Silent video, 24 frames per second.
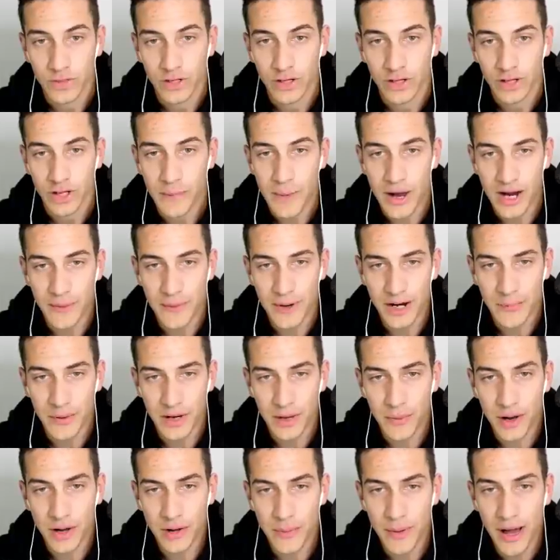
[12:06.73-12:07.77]
Come on, come on, come on, come
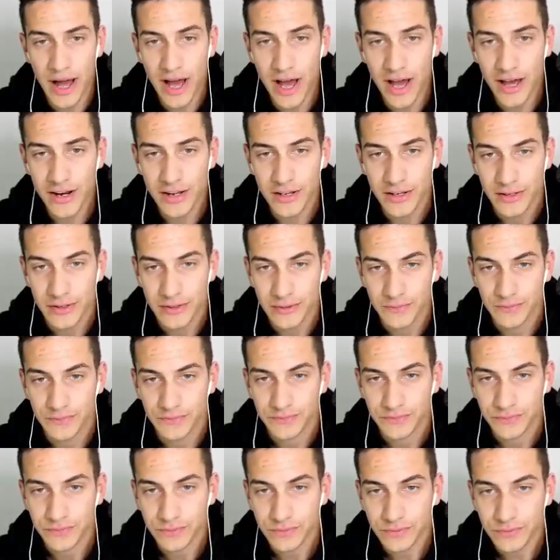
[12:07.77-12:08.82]
on, come
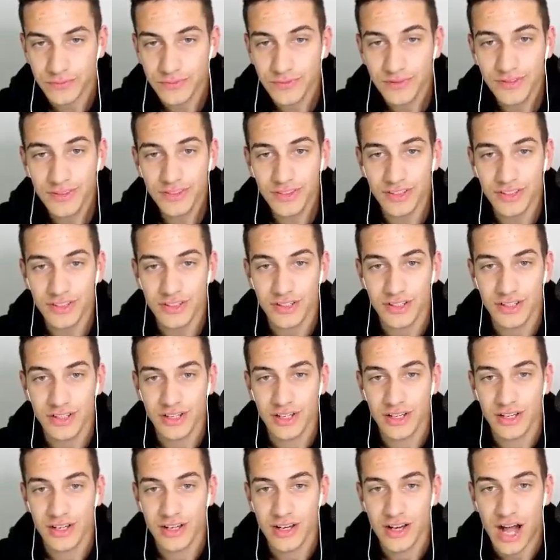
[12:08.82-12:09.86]
on!
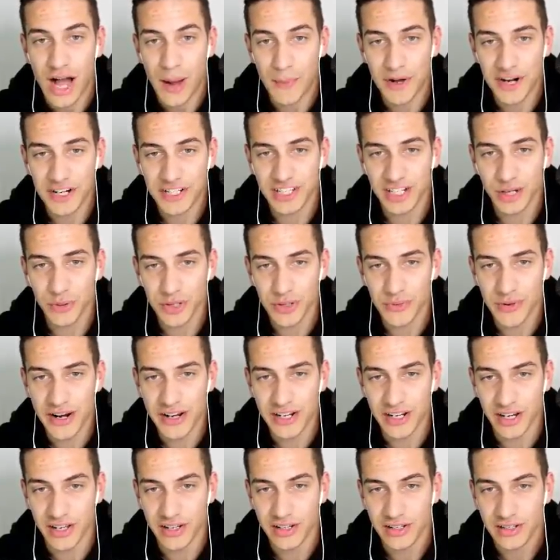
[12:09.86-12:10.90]
I'm gonna kill him with a ray
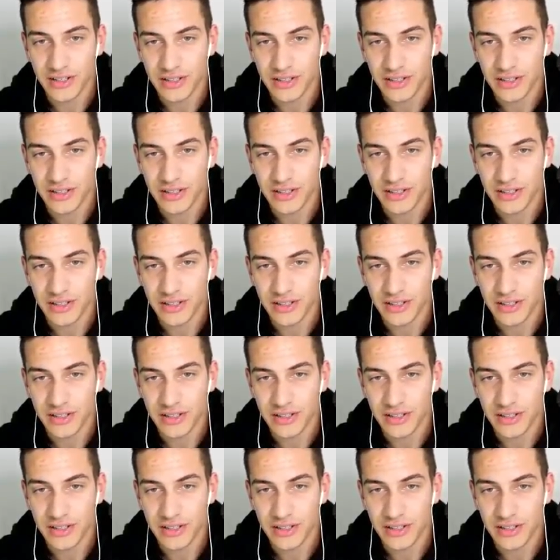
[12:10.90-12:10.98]
gun.